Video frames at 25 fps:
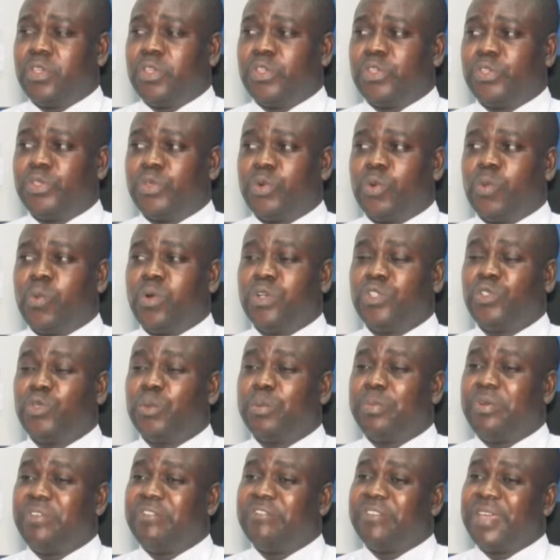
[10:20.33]
So one
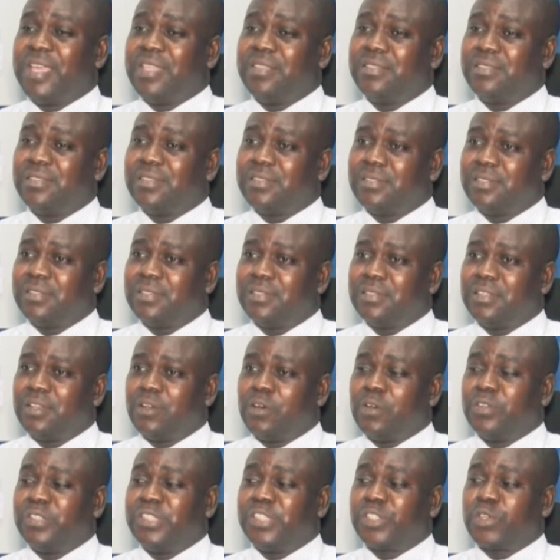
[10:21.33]
should prevent
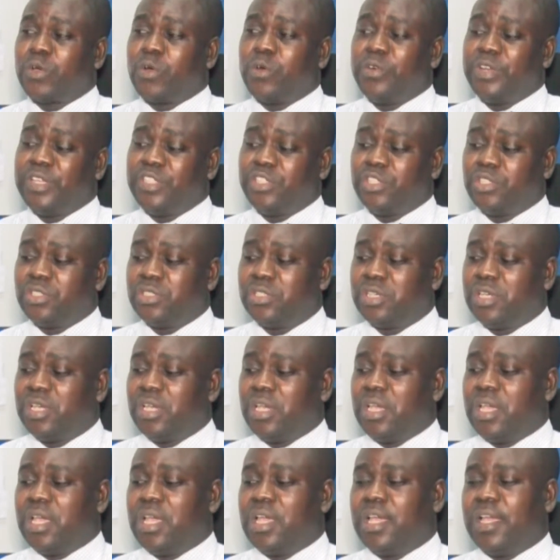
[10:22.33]
or discourage
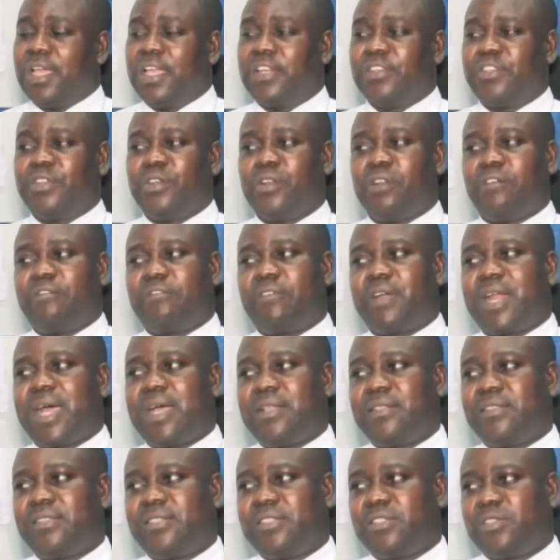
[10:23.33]
entry of
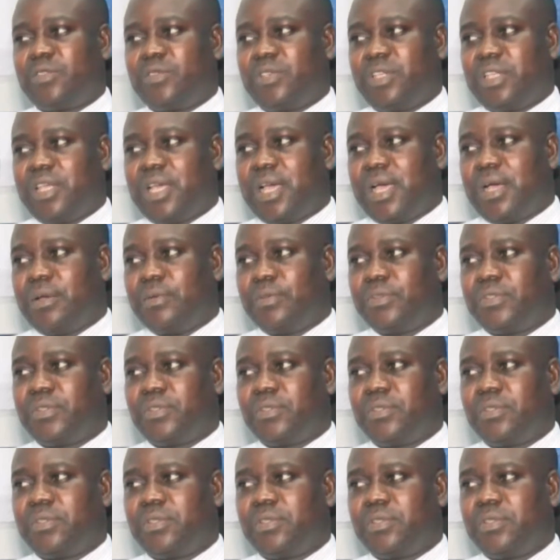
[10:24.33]
rats into the house.